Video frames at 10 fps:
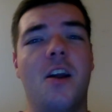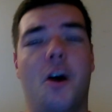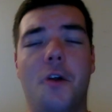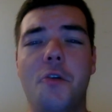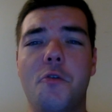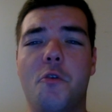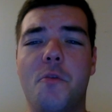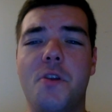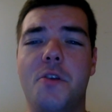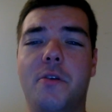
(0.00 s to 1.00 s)
Although
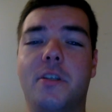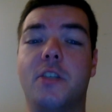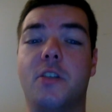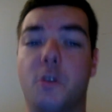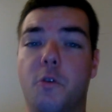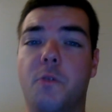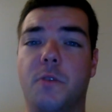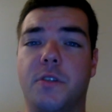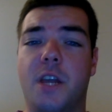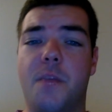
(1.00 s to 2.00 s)
Norman uses
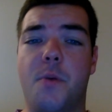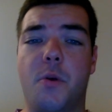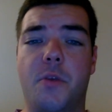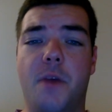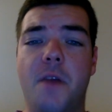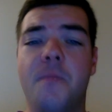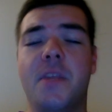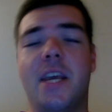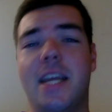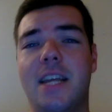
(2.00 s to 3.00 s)
normal-type Pokemon,
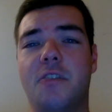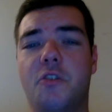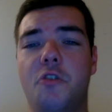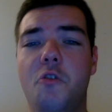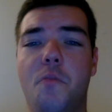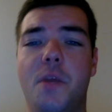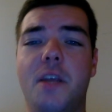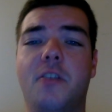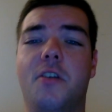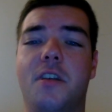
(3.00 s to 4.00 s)
he has 2
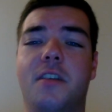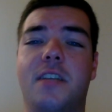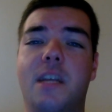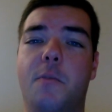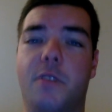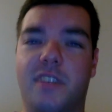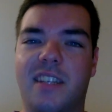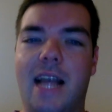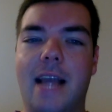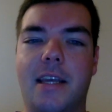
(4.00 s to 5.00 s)
beasts on his team with
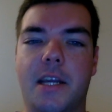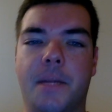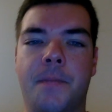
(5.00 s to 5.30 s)
Slacking.